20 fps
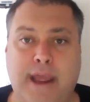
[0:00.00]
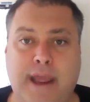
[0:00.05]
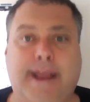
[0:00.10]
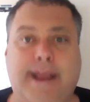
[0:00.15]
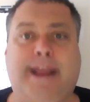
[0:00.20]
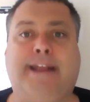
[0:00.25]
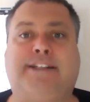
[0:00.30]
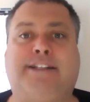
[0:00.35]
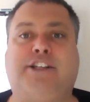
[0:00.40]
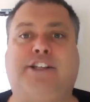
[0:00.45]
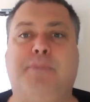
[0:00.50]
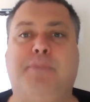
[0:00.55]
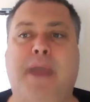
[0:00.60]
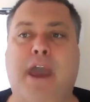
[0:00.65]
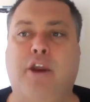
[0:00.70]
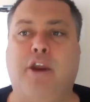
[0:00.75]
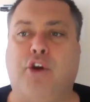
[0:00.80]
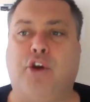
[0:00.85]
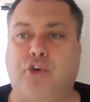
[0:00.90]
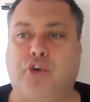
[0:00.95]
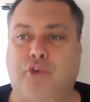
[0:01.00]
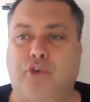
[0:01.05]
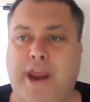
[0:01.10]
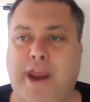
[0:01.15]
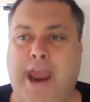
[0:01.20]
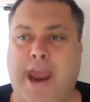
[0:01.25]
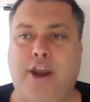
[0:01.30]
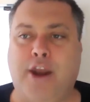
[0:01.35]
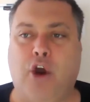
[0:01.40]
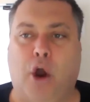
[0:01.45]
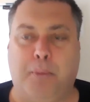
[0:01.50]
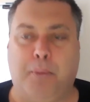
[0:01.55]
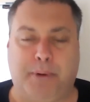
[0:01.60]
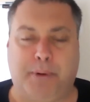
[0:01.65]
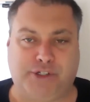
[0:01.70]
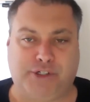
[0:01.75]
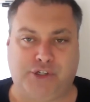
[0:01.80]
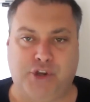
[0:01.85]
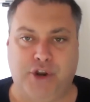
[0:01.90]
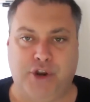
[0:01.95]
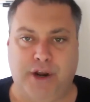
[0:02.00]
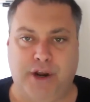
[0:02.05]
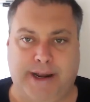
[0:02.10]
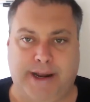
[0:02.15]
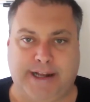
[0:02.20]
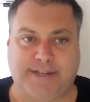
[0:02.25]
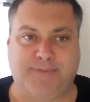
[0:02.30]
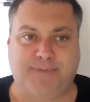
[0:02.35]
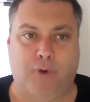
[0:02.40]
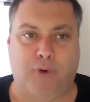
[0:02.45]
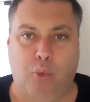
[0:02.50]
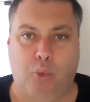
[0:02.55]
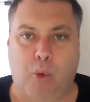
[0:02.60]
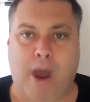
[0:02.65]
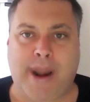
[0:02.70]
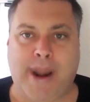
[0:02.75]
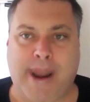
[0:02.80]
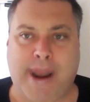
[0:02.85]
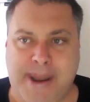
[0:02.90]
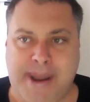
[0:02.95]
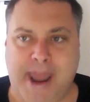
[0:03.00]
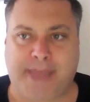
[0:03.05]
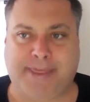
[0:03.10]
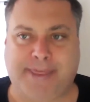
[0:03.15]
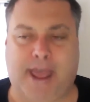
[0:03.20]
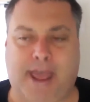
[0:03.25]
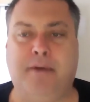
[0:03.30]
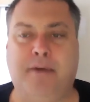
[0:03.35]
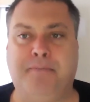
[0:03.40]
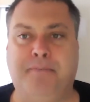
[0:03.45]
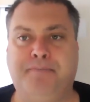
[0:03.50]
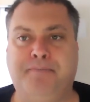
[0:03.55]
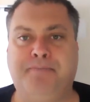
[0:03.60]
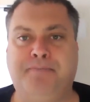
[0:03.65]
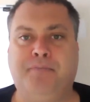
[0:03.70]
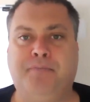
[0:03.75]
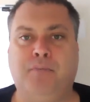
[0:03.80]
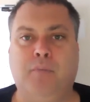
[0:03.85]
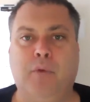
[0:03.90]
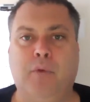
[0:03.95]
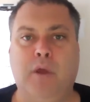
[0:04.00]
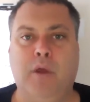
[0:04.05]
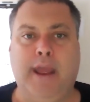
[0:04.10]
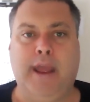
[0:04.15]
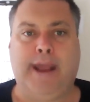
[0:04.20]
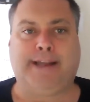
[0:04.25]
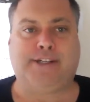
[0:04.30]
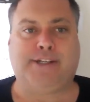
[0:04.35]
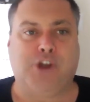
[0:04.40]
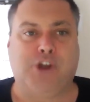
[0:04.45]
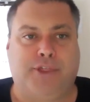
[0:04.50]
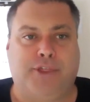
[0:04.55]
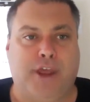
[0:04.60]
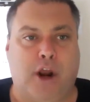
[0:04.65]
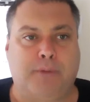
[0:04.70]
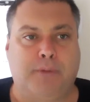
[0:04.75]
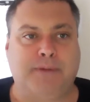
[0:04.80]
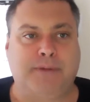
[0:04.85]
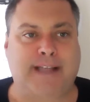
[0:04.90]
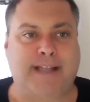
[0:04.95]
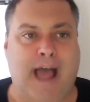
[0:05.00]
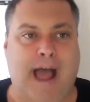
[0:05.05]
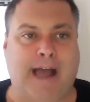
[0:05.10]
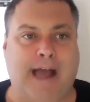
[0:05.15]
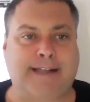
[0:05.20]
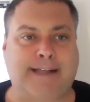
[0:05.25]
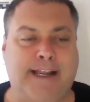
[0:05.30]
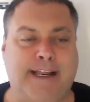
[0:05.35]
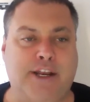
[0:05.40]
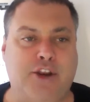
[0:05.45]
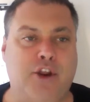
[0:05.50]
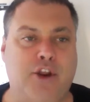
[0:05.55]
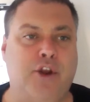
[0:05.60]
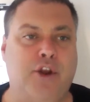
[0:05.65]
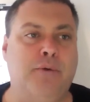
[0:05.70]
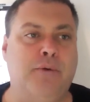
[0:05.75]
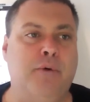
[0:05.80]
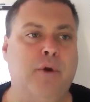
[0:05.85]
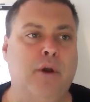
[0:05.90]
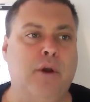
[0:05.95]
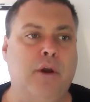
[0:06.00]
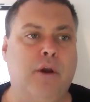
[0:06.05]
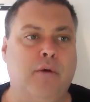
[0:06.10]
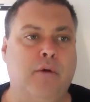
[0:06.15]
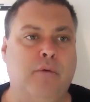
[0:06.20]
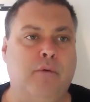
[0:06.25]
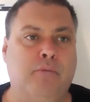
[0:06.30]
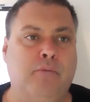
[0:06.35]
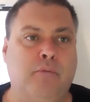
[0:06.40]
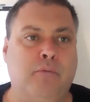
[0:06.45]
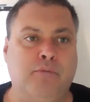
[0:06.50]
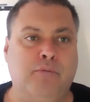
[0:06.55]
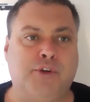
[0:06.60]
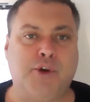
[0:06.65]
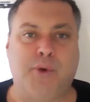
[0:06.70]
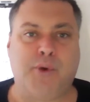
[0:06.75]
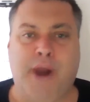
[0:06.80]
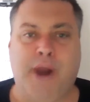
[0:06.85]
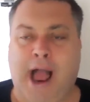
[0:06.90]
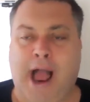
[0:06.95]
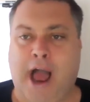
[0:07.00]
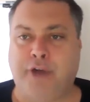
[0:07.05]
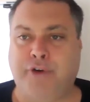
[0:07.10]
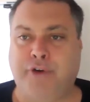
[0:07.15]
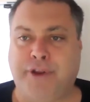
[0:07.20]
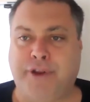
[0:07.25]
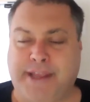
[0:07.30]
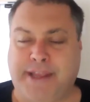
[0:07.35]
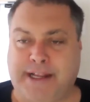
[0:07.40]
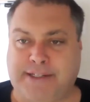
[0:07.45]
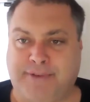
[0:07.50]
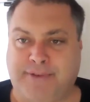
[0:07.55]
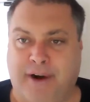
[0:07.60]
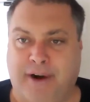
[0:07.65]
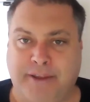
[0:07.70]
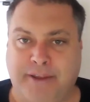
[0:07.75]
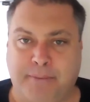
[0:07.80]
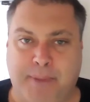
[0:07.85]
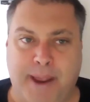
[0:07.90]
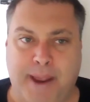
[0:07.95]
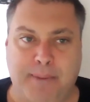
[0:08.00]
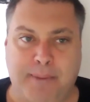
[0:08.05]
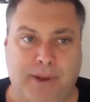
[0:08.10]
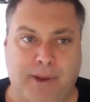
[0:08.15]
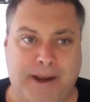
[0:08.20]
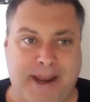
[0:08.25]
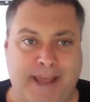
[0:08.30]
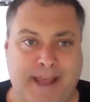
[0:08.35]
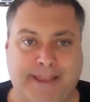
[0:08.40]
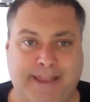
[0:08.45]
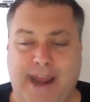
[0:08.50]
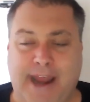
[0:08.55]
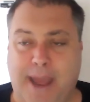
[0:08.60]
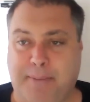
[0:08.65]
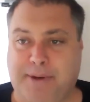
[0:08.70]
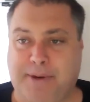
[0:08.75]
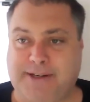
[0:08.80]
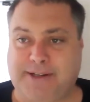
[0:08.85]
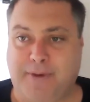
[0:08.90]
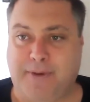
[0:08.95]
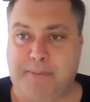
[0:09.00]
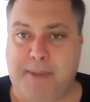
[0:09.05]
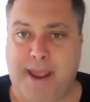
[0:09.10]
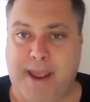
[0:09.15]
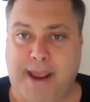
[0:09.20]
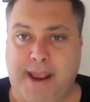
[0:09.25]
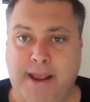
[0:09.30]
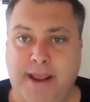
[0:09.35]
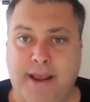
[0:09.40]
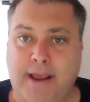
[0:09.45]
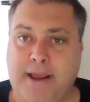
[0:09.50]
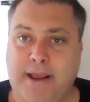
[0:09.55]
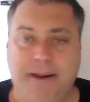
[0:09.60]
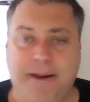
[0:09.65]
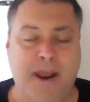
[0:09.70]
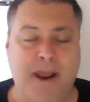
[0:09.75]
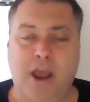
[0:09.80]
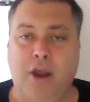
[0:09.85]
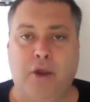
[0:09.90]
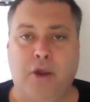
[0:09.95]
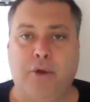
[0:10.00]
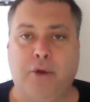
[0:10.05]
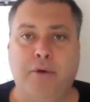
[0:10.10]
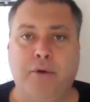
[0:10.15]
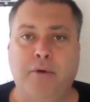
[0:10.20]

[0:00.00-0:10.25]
Is to be able to create opportunities for one another. It's not that I'm just asking you, doing 100 things for other people and nothing happens for me. No.